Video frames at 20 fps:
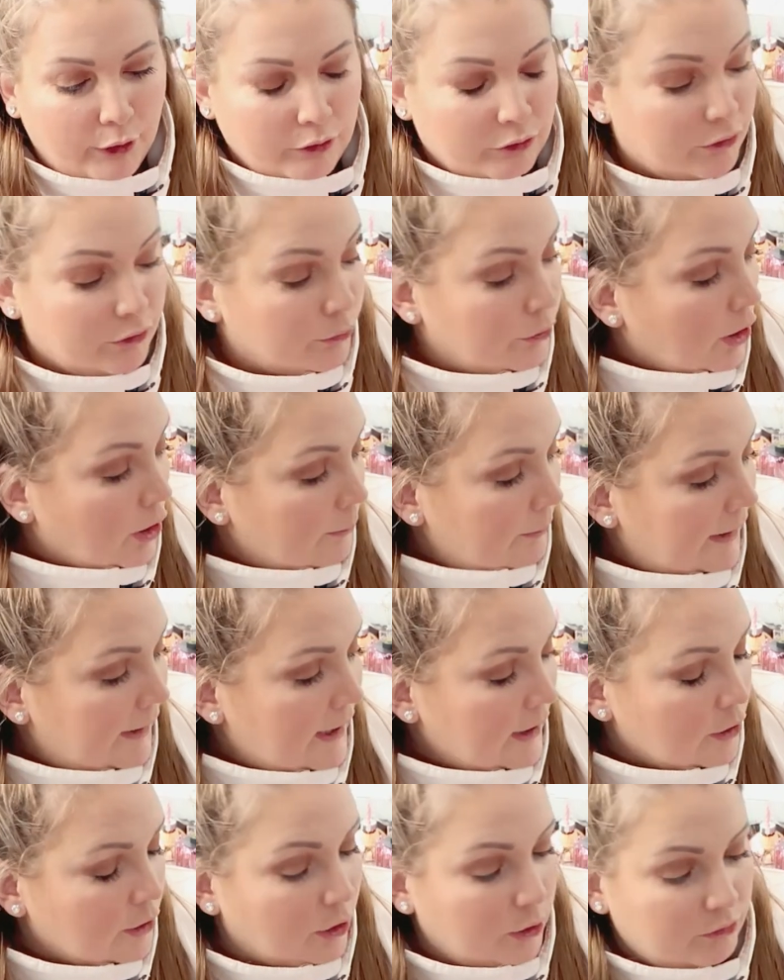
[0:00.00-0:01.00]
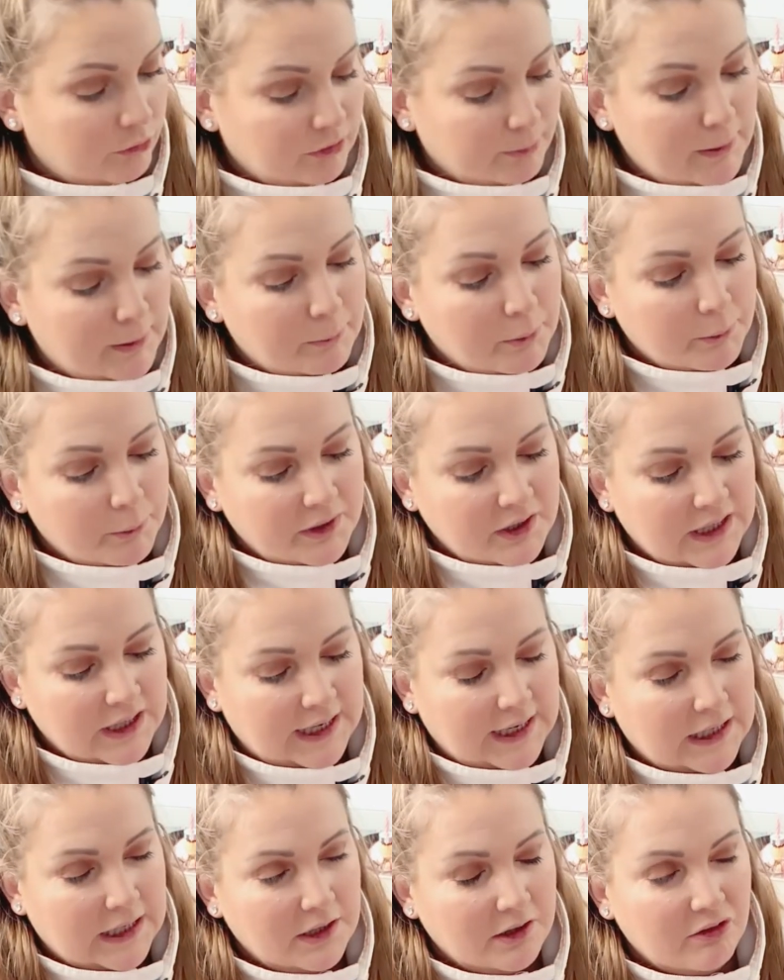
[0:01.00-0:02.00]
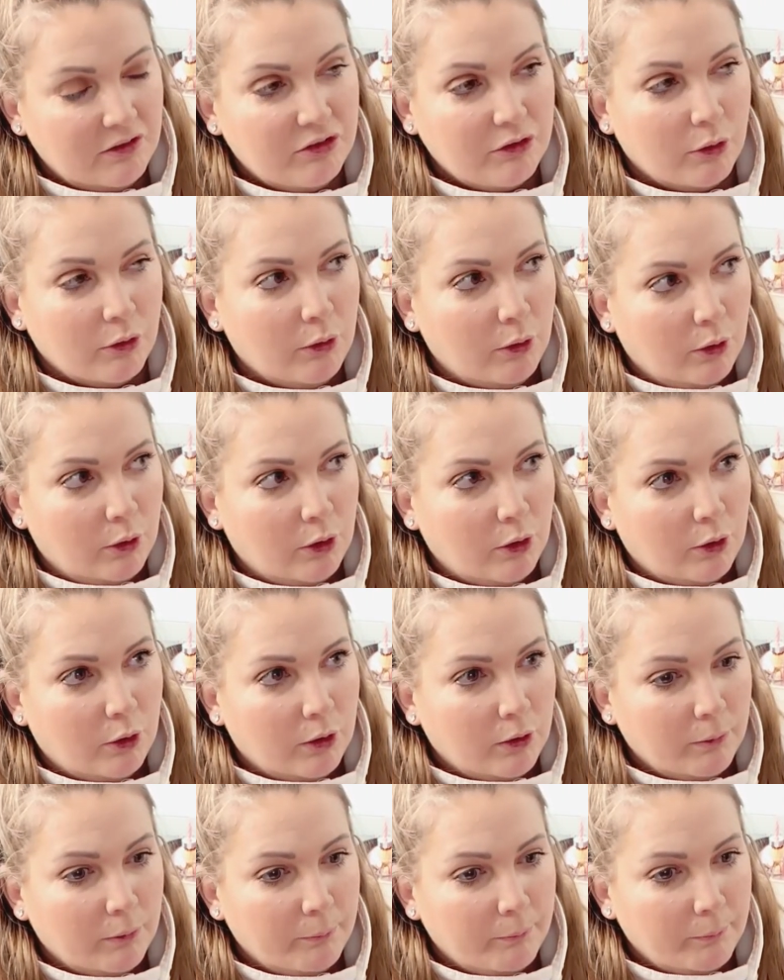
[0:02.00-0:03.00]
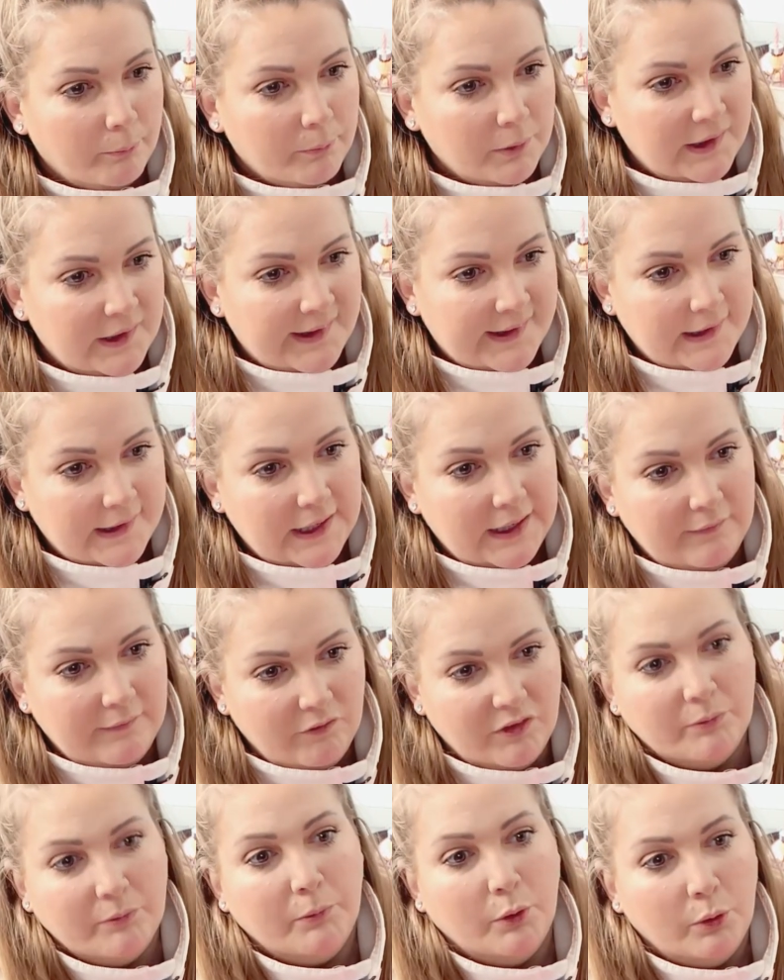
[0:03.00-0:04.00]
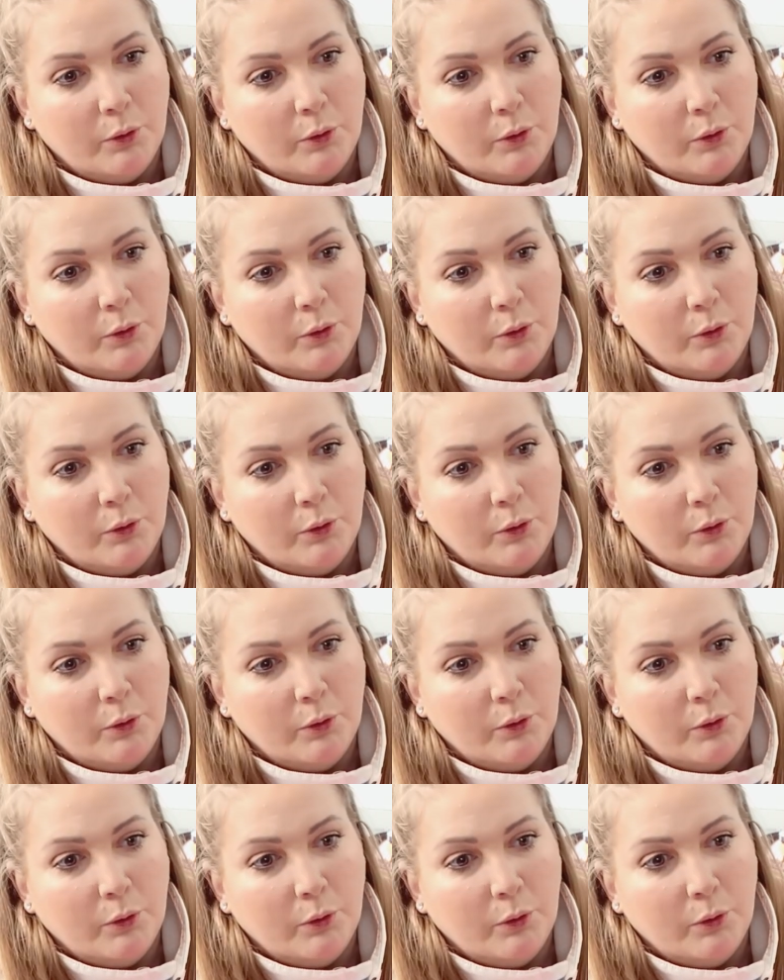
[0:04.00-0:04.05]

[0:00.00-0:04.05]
So normally I go to my mum and dad's or Steve's